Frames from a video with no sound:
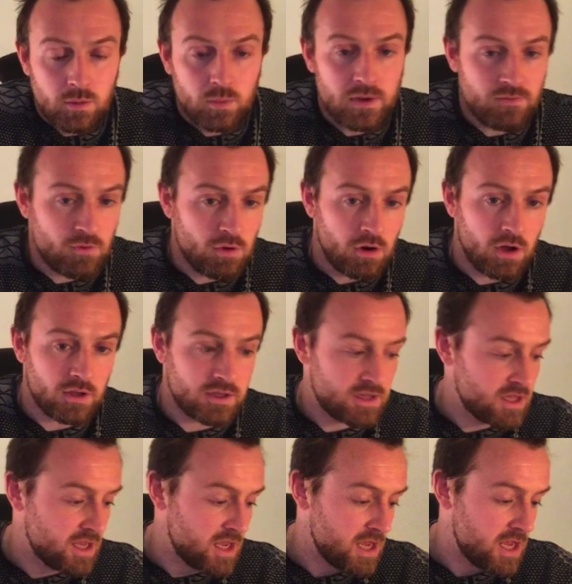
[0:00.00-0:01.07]
we've got
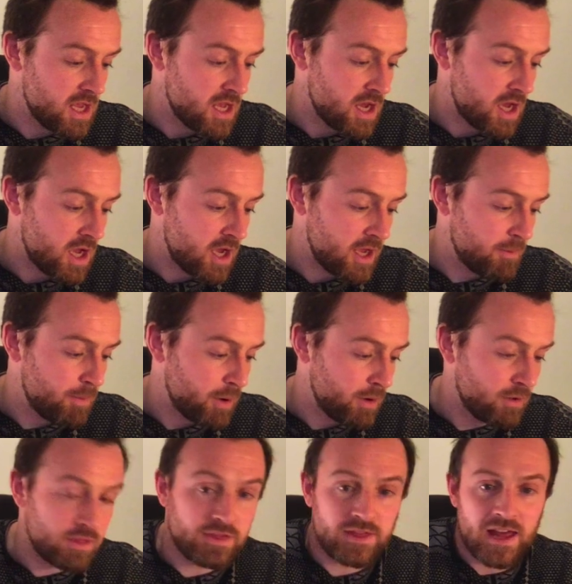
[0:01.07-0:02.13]
the
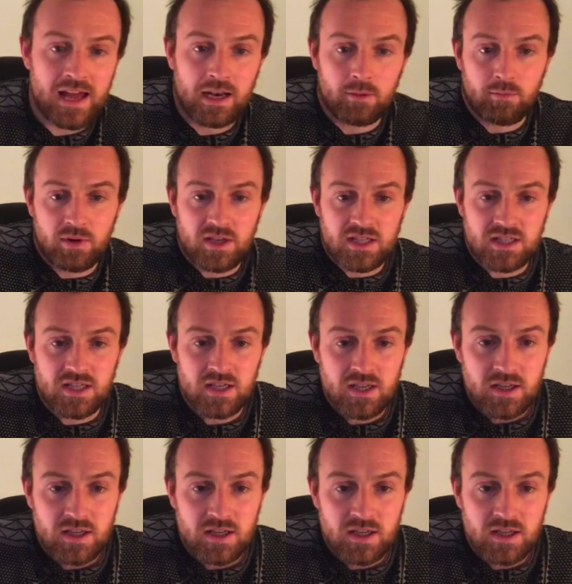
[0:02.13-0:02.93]
hypothalamus.